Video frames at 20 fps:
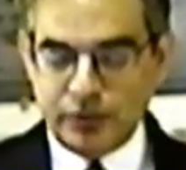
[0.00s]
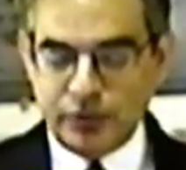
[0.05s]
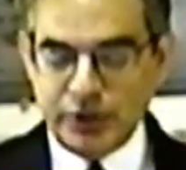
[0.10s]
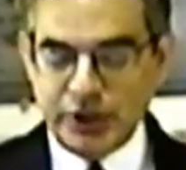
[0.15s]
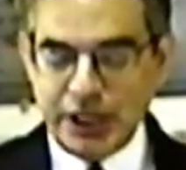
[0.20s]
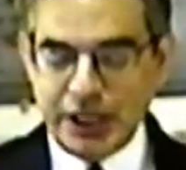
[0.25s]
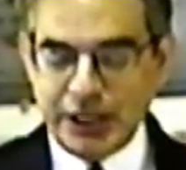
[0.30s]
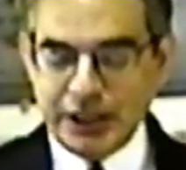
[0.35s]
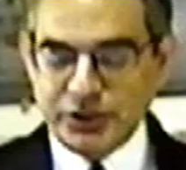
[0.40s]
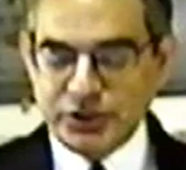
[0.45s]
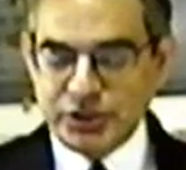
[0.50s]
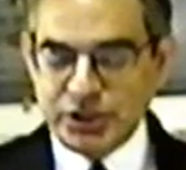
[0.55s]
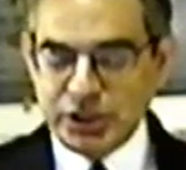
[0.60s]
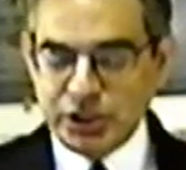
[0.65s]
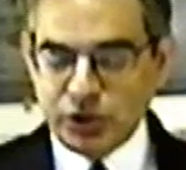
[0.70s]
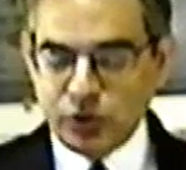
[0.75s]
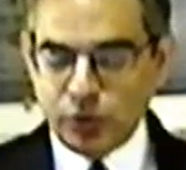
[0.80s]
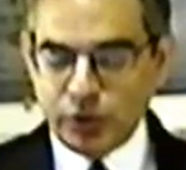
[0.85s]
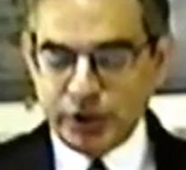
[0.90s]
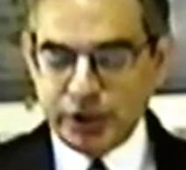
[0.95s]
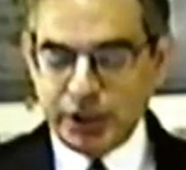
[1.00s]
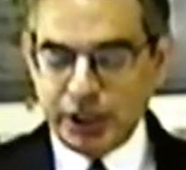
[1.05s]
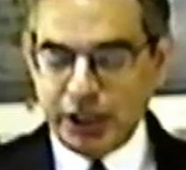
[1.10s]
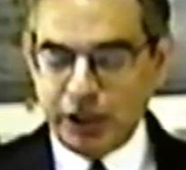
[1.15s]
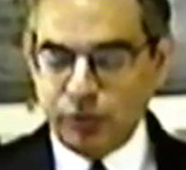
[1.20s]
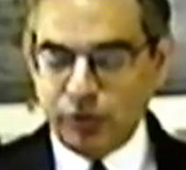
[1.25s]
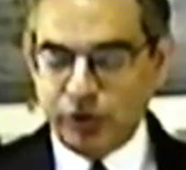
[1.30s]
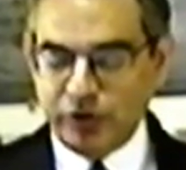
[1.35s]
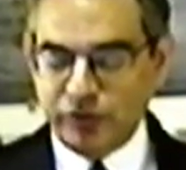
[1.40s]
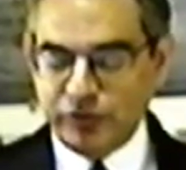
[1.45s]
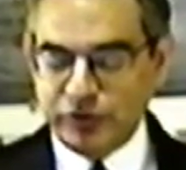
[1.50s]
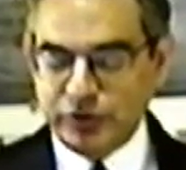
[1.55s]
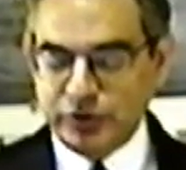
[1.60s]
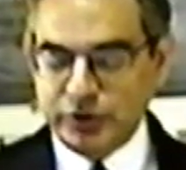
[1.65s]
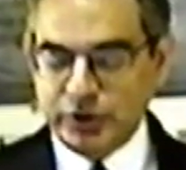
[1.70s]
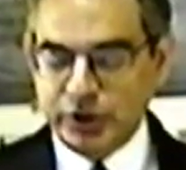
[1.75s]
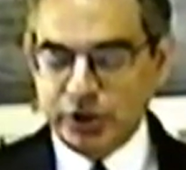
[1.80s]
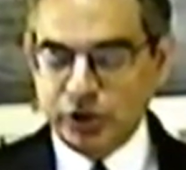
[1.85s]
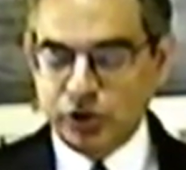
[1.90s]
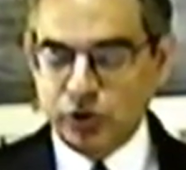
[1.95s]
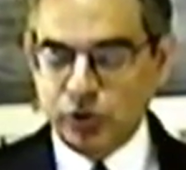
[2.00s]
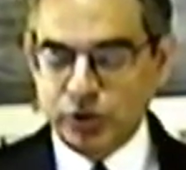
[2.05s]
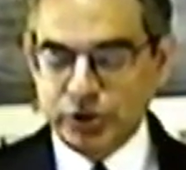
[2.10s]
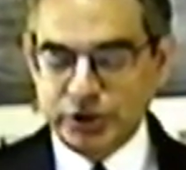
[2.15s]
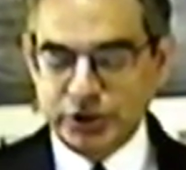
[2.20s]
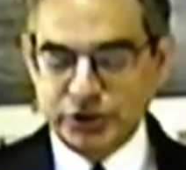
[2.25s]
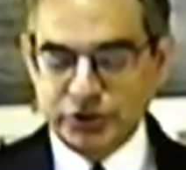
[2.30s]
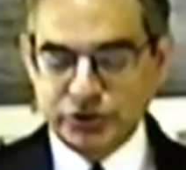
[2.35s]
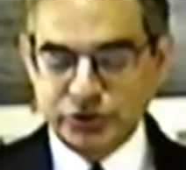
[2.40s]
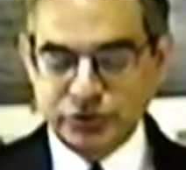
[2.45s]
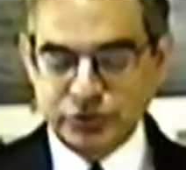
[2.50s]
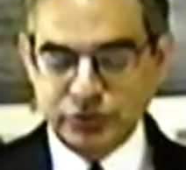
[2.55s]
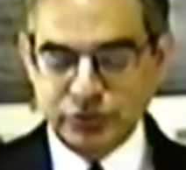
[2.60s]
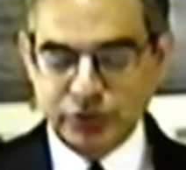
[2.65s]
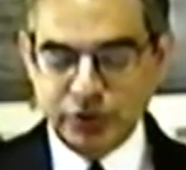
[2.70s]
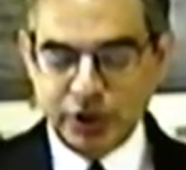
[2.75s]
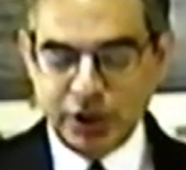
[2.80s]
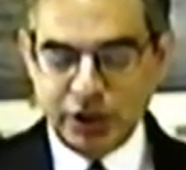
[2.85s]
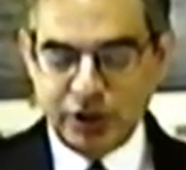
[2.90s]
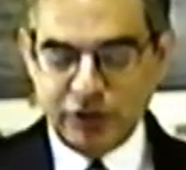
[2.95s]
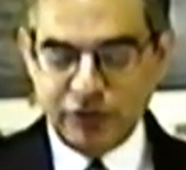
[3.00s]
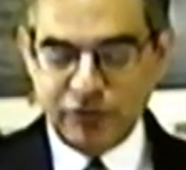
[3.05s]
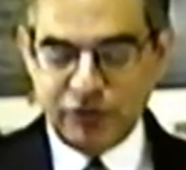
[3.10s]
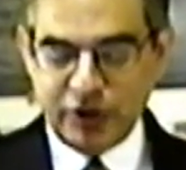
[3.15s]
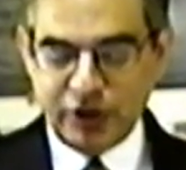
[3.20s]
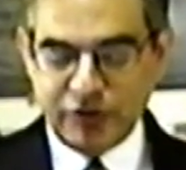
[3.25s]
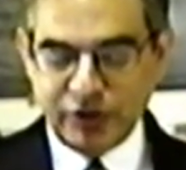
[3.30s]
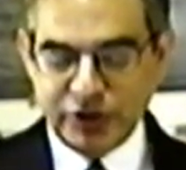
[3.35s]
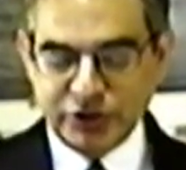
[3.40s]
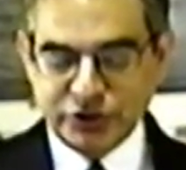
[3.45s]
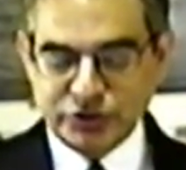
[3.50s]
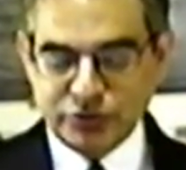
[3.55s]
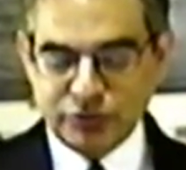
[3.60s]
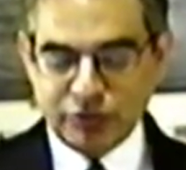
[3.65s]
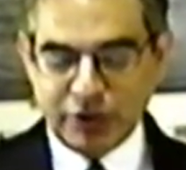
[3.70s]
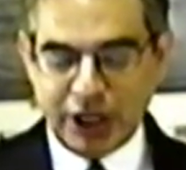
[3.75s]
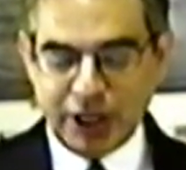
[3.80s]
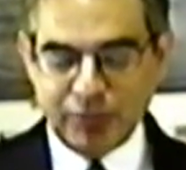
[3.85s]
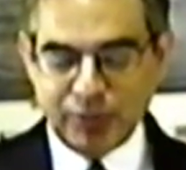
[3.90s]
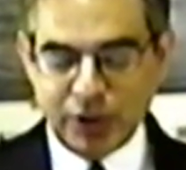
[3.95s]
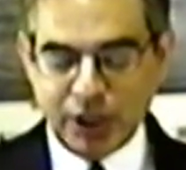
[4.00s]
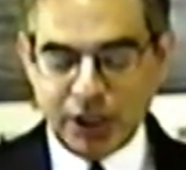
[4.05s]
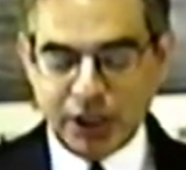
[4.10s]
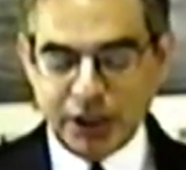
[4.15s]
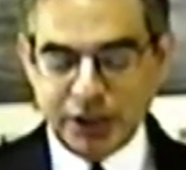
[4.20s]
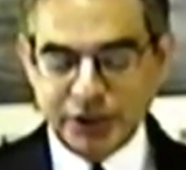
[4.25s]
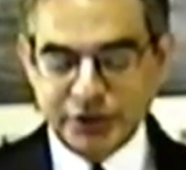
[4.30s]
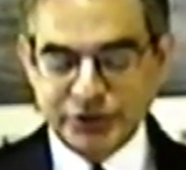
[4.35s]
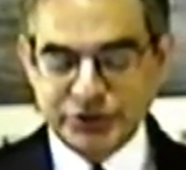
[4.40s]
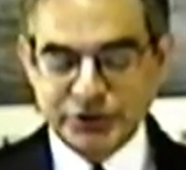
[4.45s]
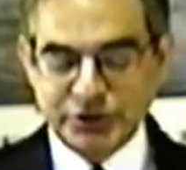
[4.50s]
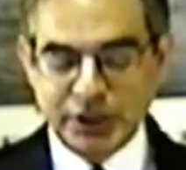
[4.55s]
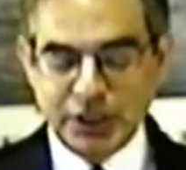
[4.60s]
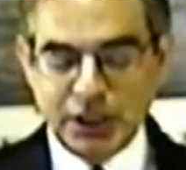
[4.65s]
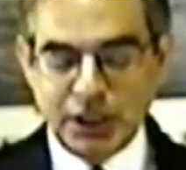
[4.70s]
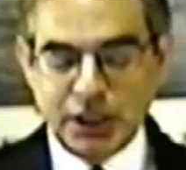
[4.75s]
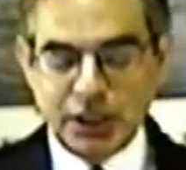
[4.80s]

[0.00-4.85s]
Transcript: The antique one, however, according to various rabbis,